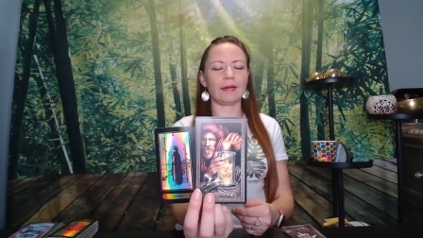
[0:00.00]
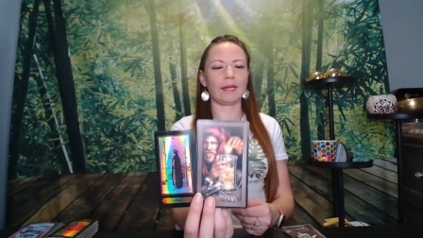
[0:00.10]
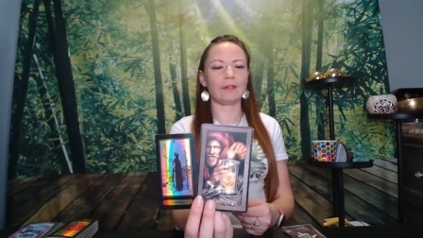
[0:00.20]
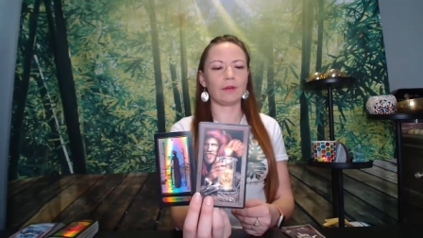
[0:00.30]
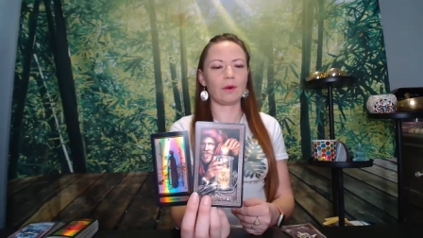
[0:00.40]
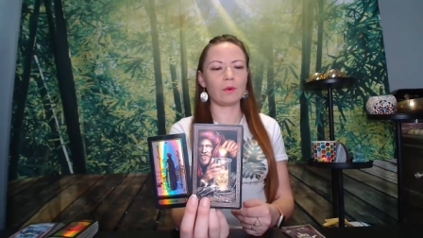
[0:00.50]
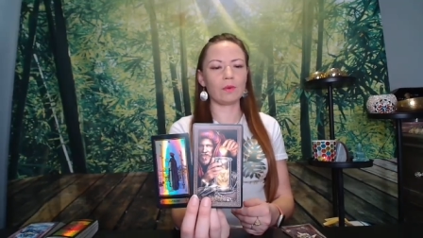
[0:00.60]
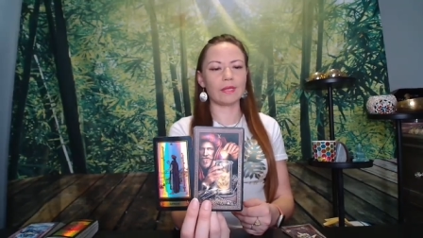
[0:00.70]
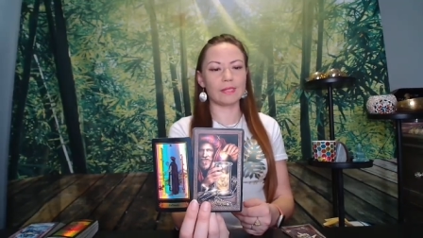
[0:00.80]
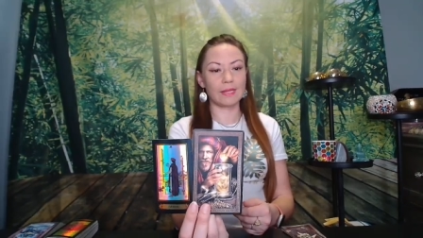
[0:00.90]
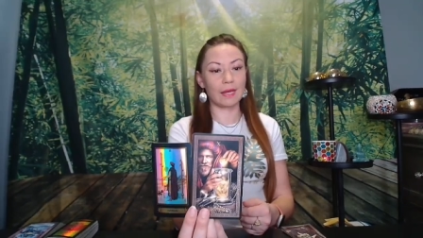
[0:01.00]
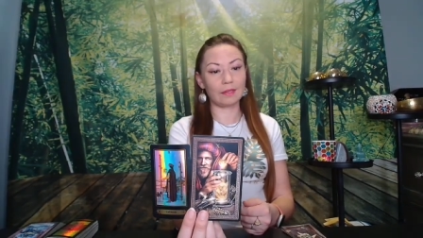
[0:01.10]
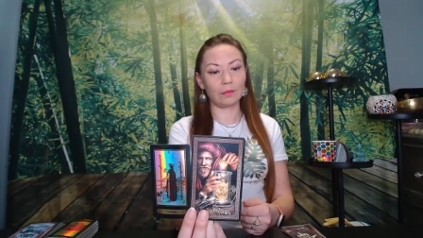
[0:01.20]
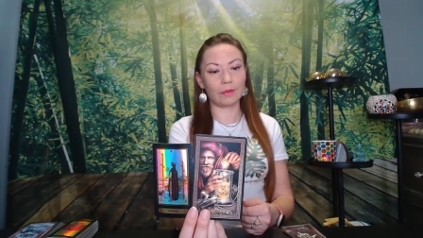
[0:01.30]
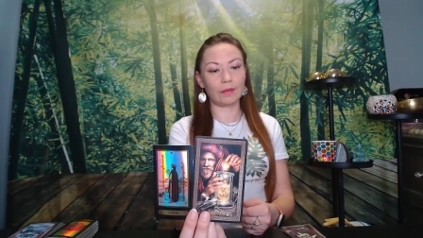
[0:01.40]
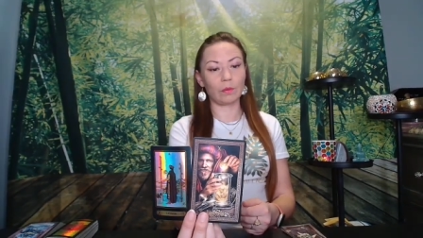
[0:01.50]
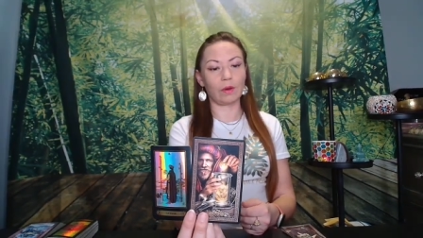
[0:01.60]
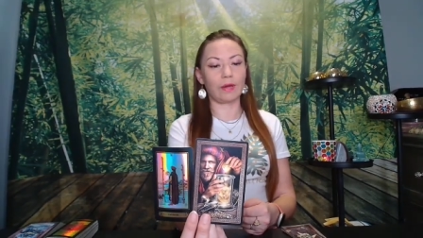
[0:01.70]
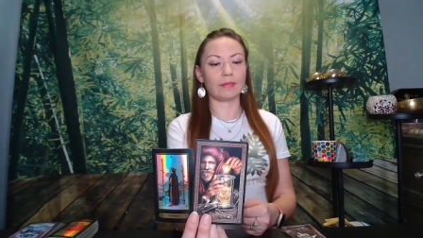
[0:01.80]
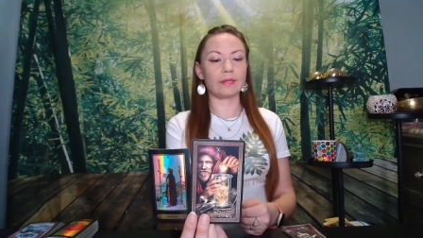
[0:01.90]
I know exactly what I
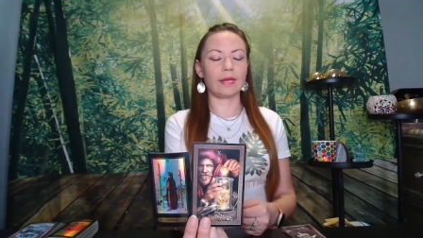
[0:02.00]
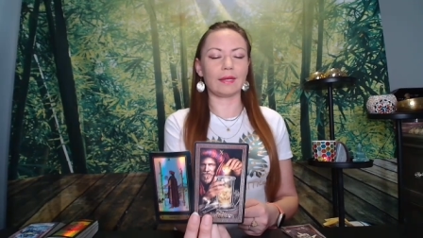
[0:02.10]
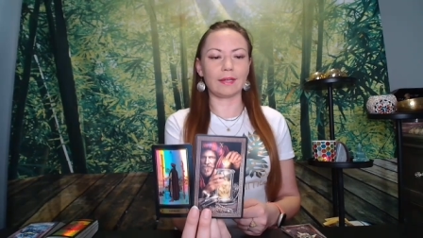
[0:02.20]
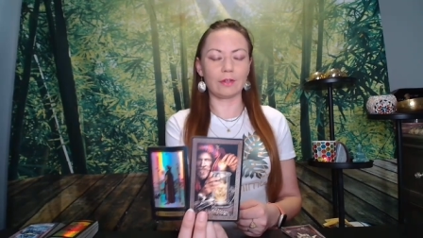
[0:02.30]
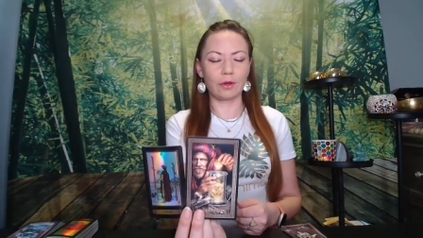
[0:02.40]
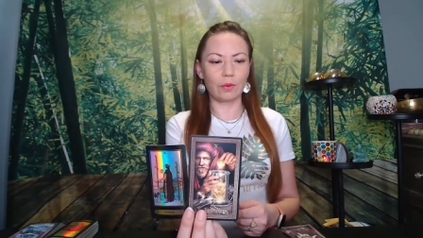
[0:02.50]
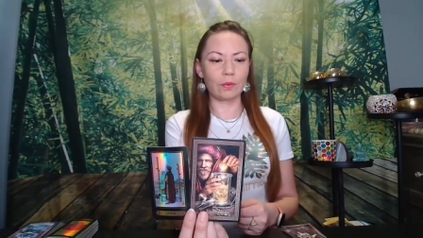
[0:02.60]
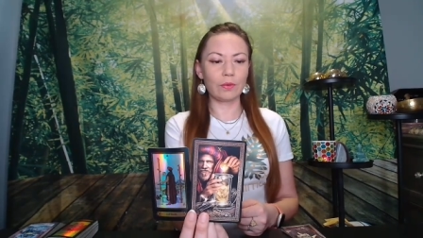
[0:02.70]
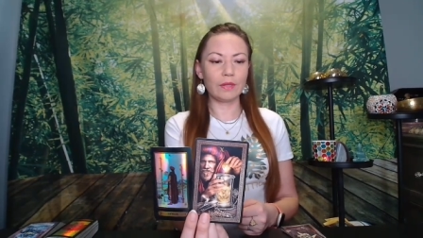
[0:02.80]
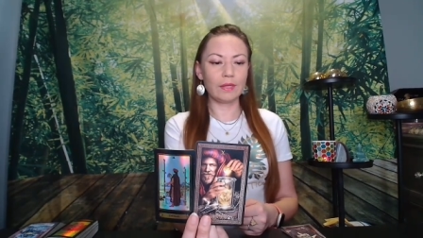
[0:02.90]
want, and I know